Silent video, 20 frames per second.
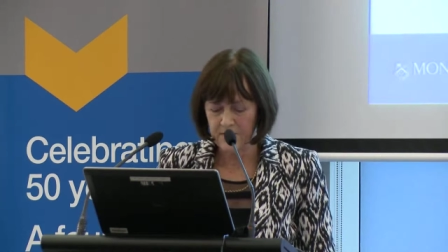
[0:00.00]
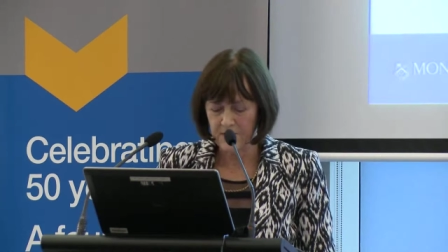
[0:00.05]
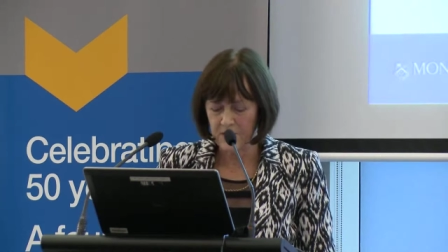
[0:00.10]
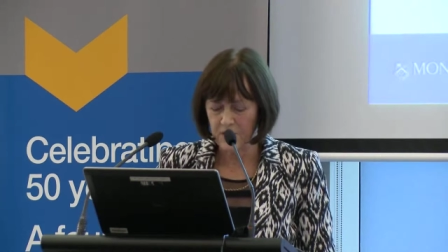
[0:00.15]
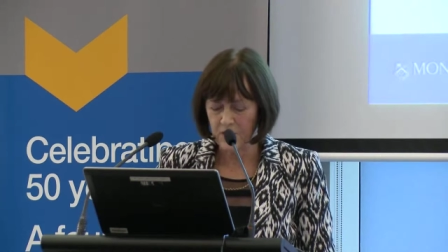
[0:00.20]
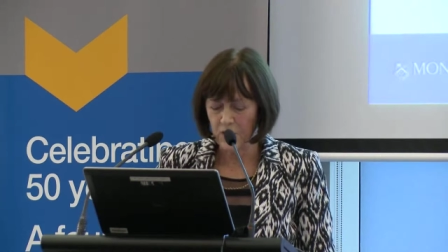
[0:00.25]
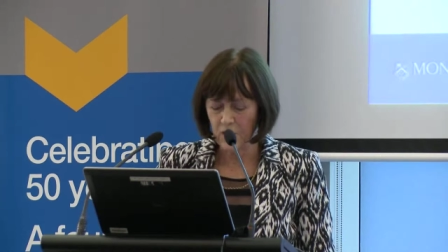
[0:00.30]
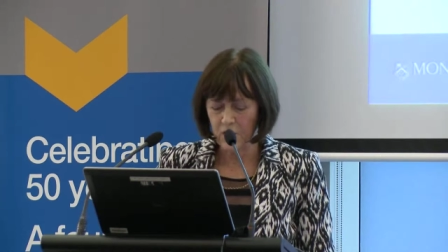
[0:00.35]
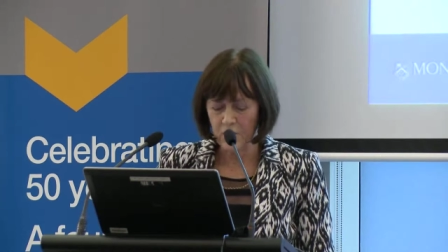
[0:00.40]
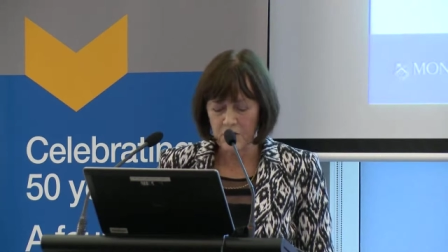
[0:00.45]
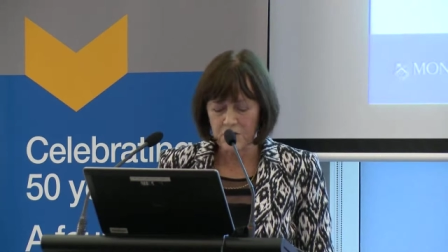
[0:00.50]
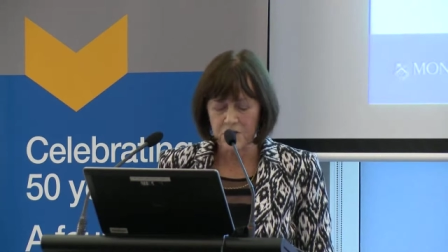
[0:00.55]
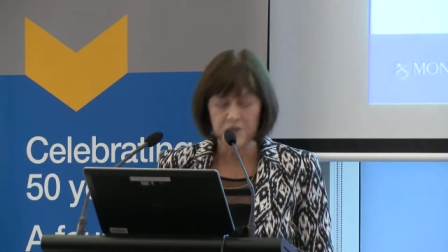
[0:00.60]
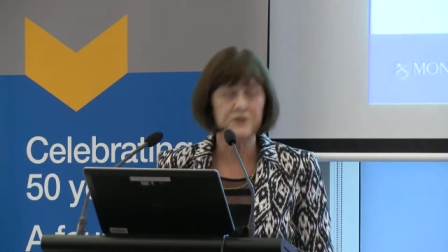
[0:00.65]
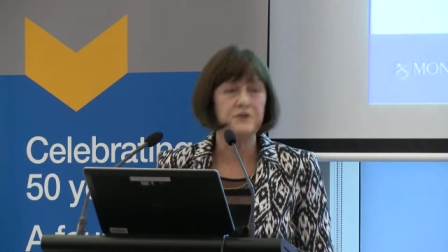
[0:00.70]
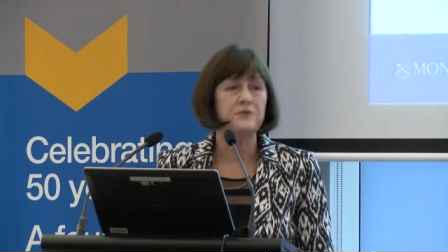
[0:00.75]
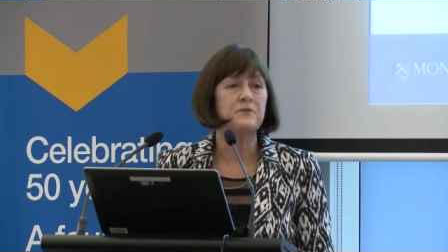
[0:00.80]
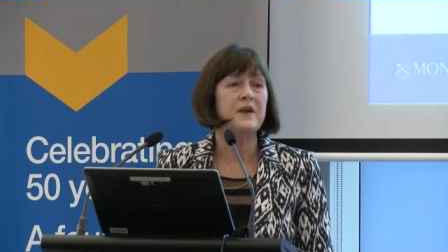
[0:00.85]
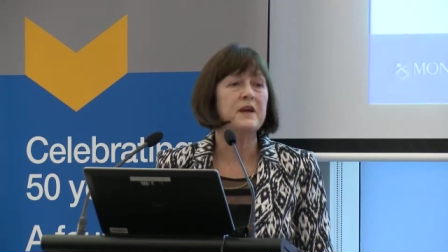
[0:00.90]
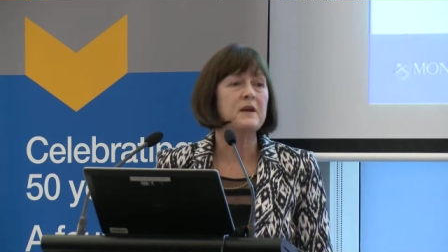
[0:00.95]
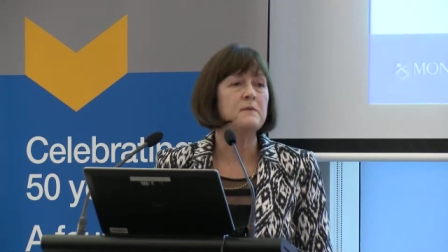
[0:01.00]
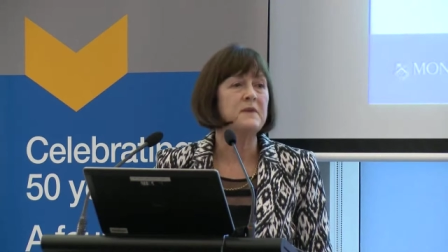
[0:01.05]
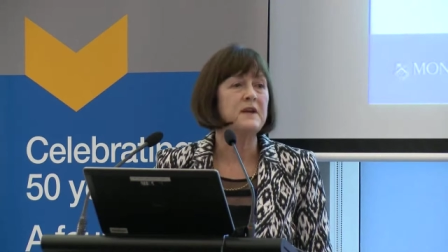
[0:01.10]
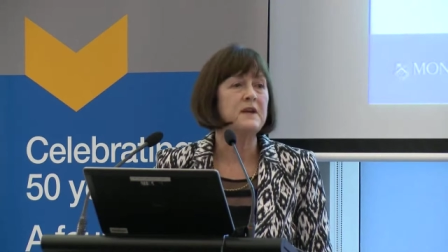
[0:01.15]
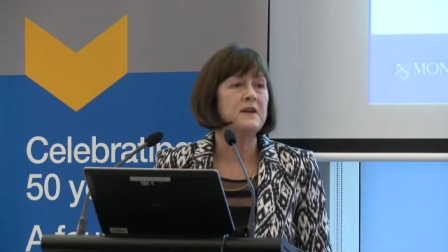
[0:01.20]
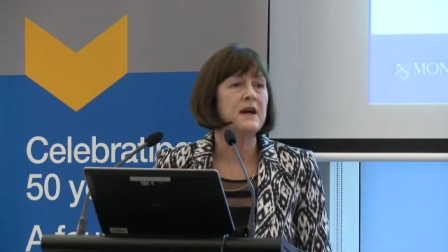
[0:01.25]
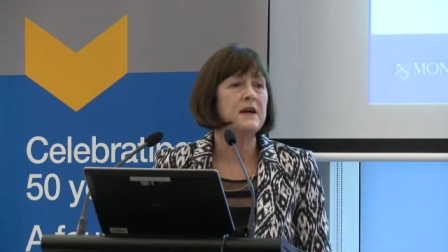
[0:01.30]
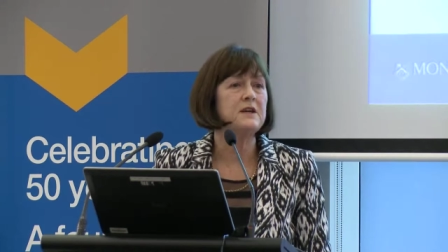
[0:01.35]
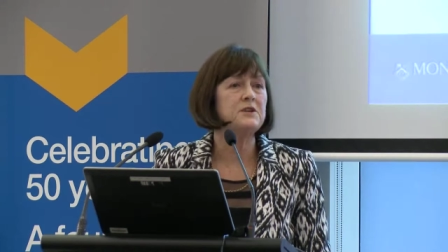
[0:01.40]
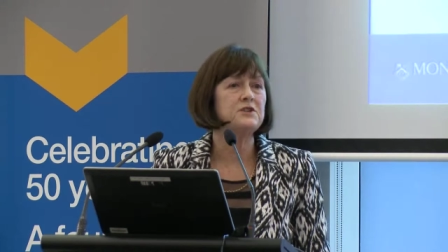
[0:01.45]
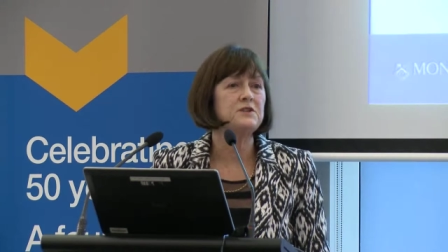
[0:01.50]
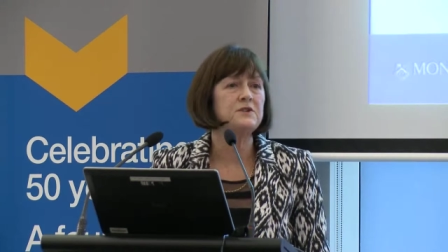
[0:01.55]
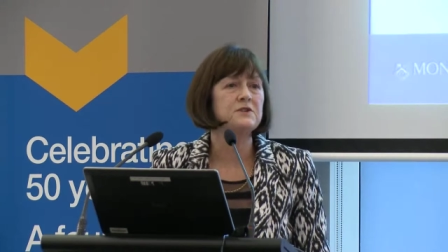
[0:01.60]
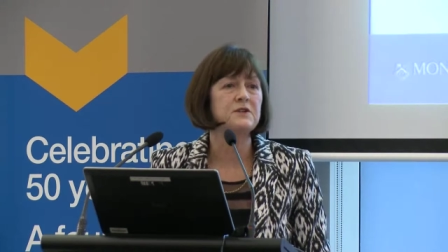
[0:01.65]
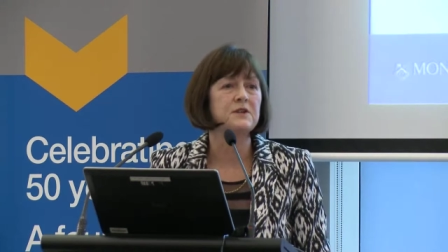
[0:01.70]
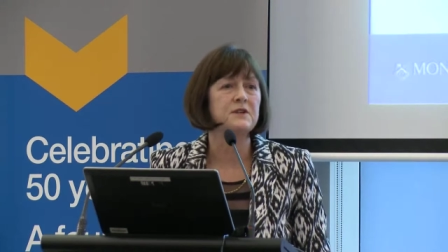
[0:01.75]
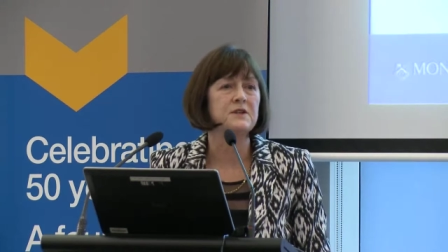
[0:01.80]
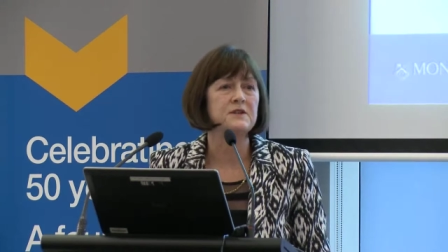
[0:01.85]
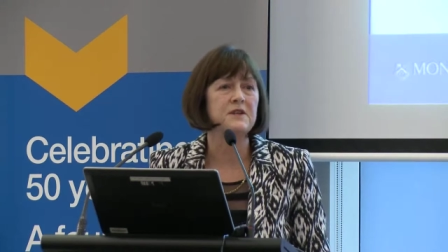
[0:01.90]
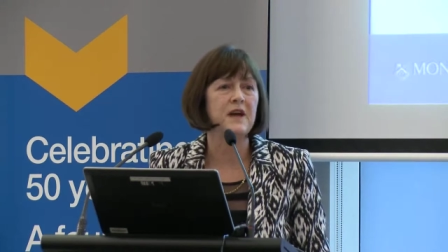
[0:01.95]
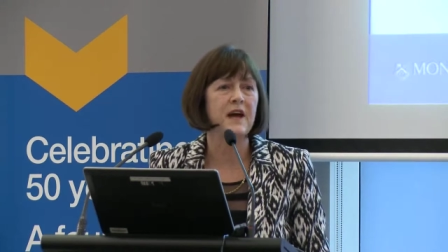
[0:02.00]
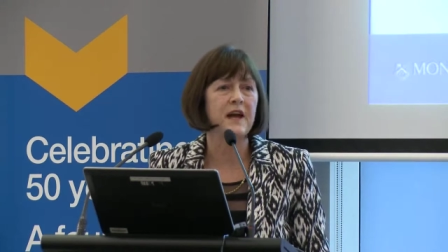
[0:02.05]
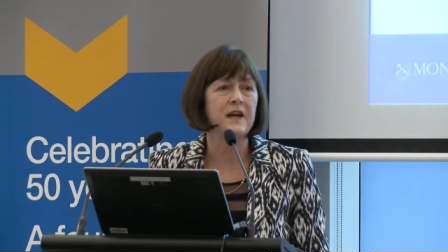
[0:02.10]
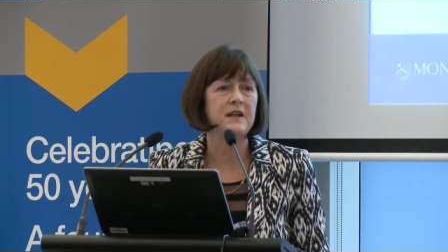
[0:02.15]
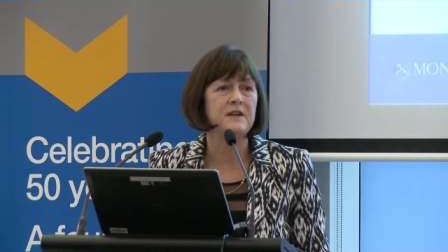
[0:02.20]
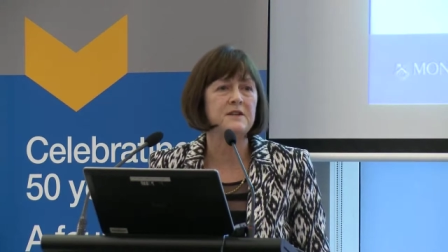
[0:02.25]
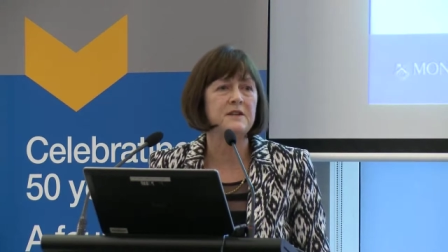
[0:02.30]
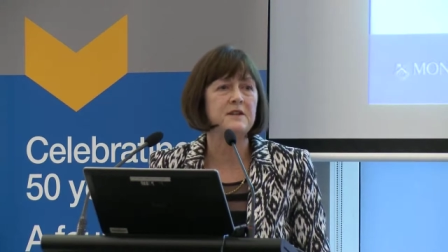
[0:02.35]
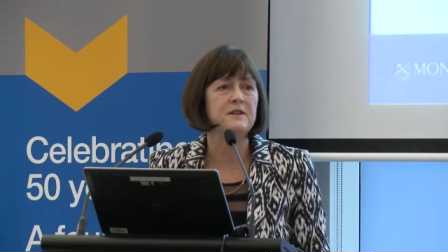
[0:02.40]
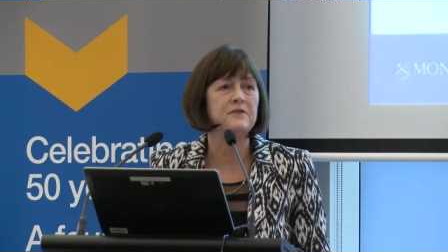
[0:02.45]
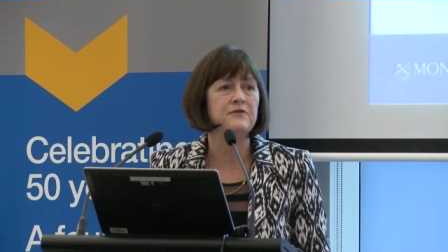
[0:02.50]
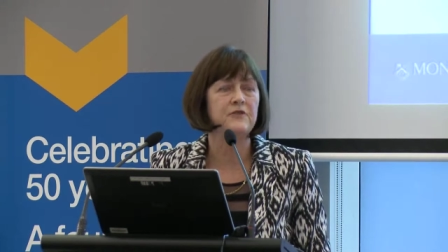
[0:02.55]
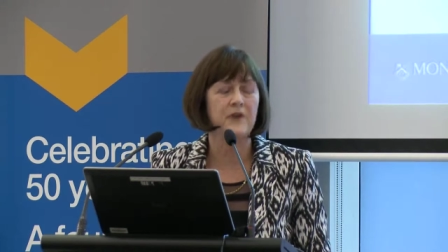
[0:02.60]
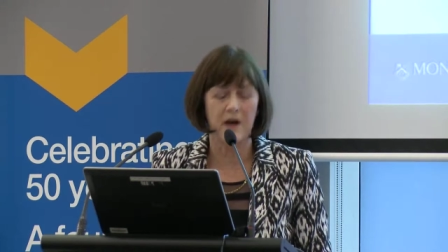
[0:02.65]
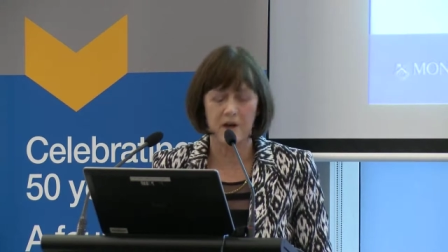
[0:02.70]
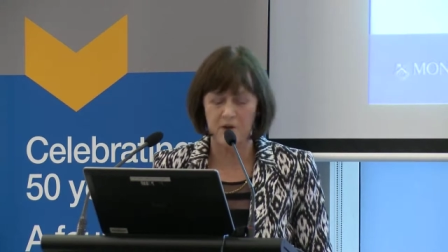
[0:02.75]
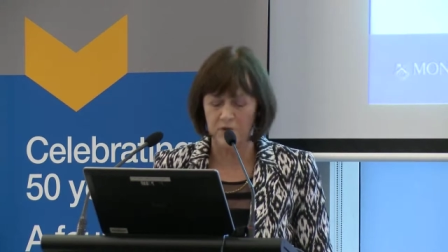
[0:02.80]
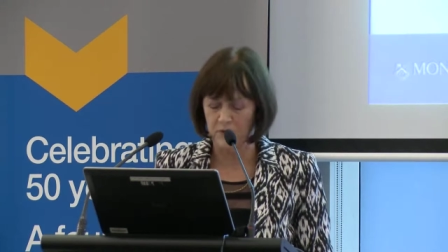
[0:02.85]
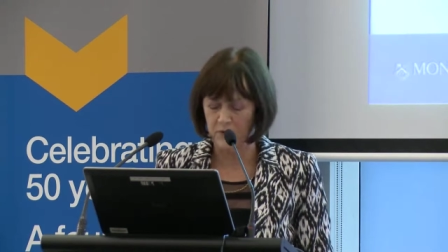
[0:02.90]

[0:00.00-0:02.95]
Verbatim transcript: the conclusions and recommendations contained in the final